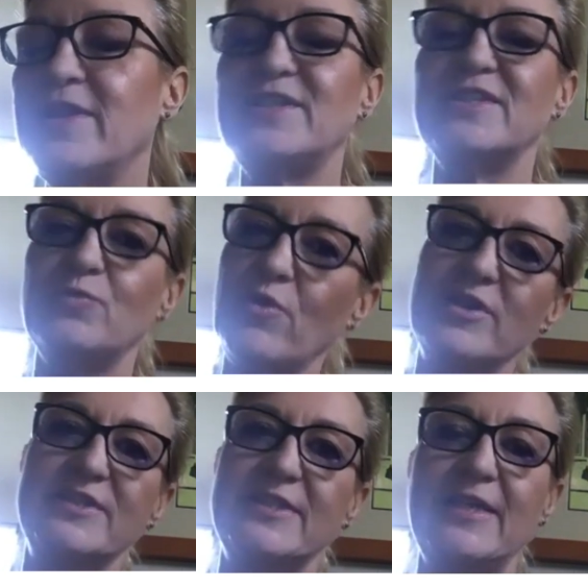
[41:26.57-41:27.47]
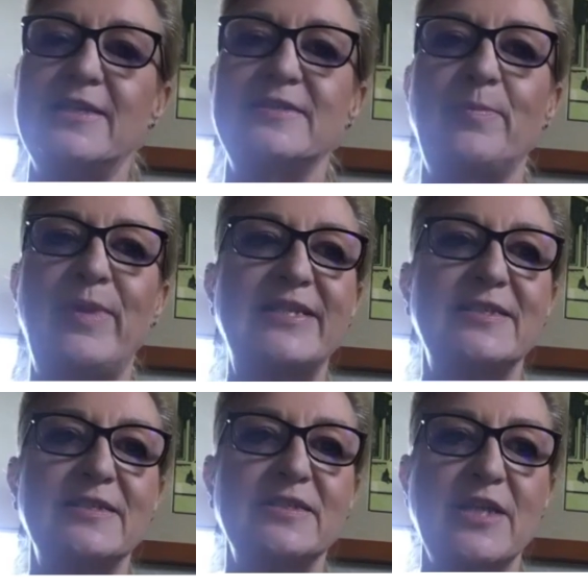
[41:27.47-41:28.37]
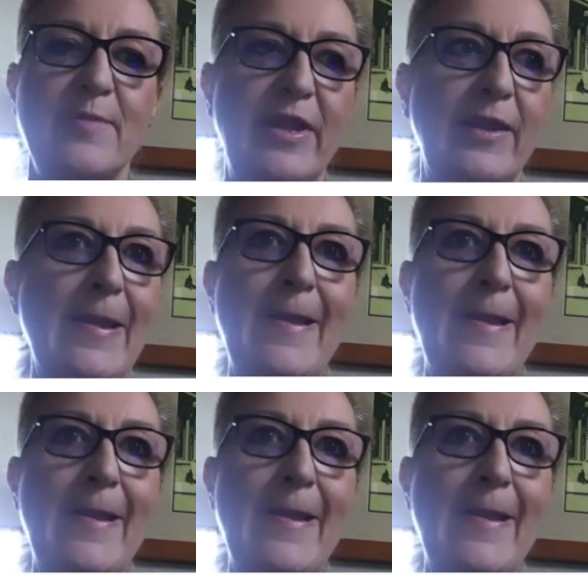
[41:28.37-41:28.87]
This is where I see it as a blessing, Tammy.